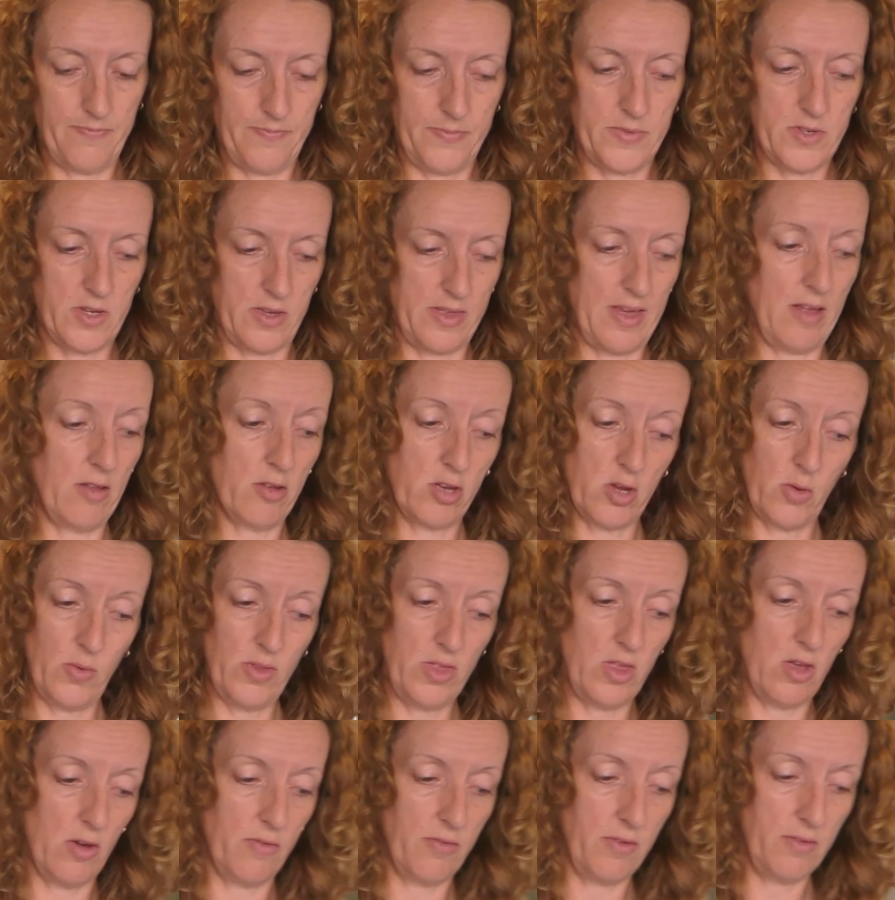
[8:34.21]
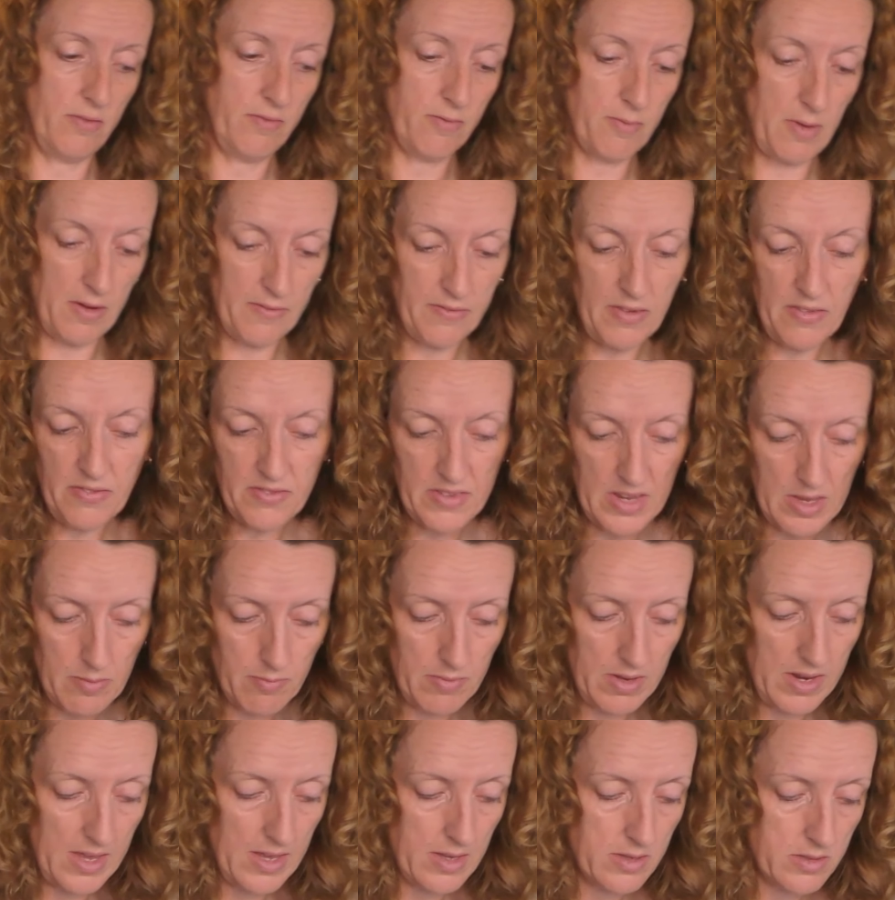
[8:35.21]
So that'll go in the oven about 15
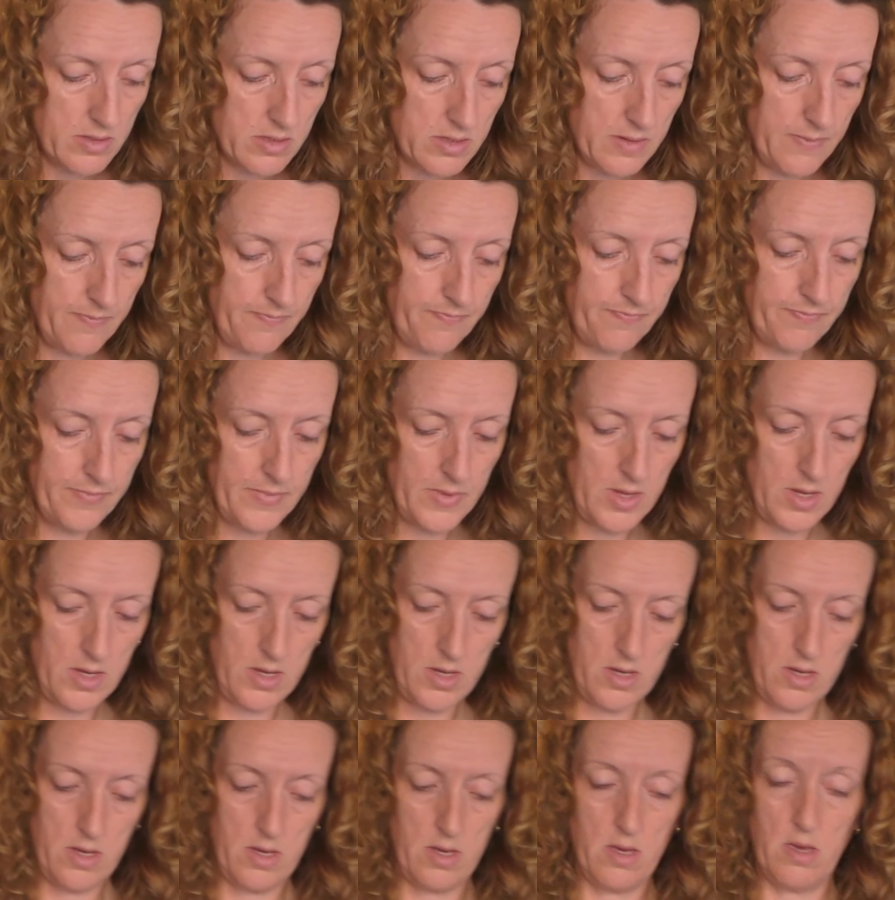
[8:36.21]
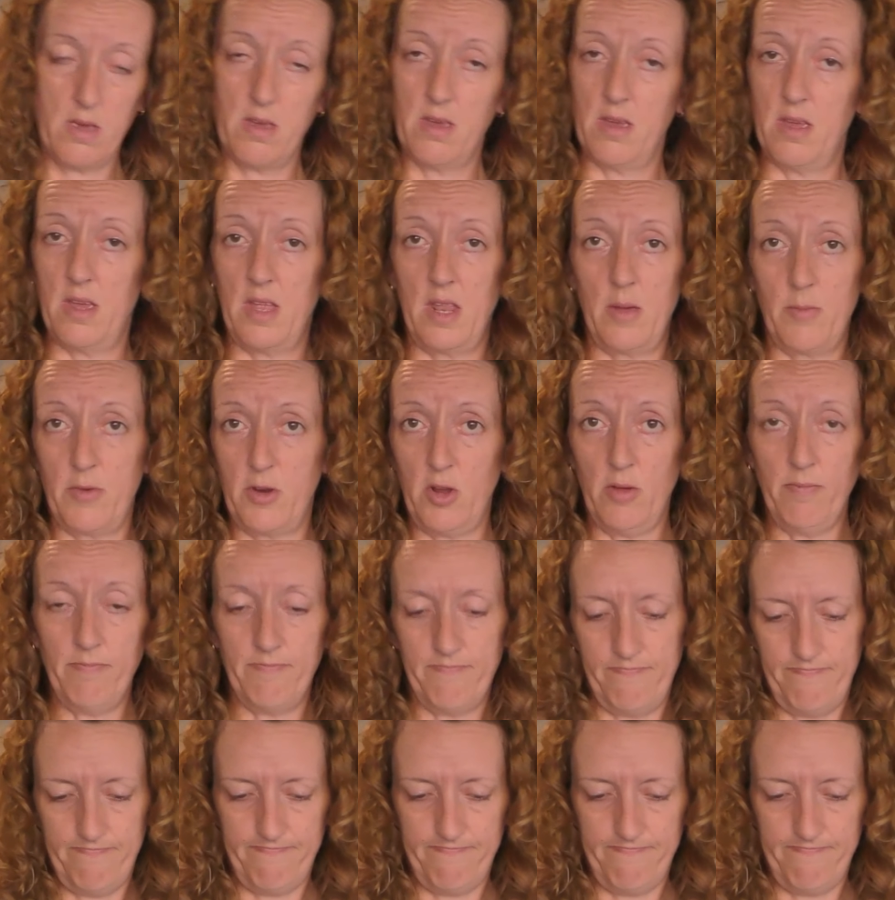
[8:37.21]
minutes and it'll be done.